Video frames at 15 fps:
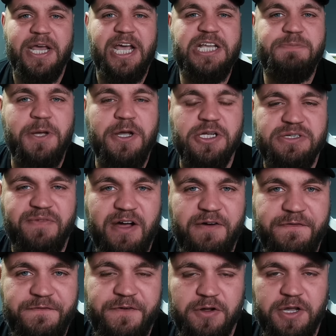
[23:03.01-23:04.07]
is because of our
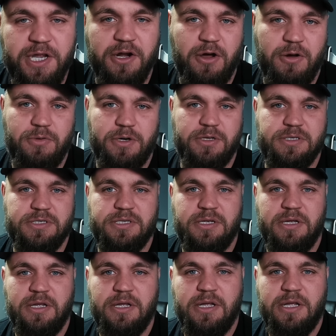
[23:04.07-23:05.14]
fucking owners.
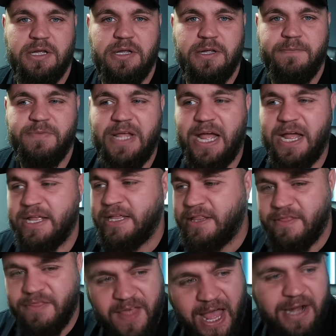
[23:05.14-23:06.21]
Like,
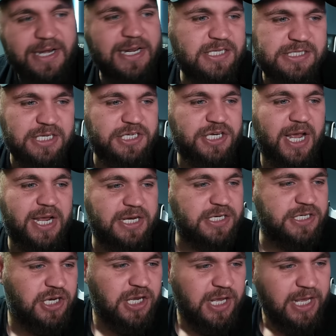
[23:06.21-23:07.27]
that needs to
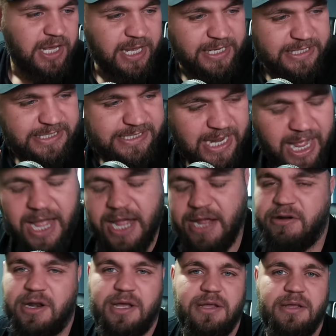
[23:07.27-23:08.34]
change
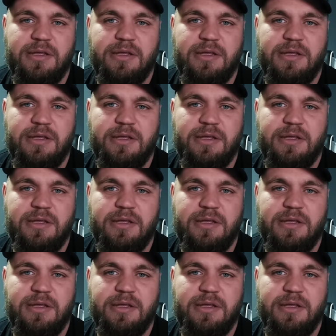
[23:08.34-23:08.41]
entirely.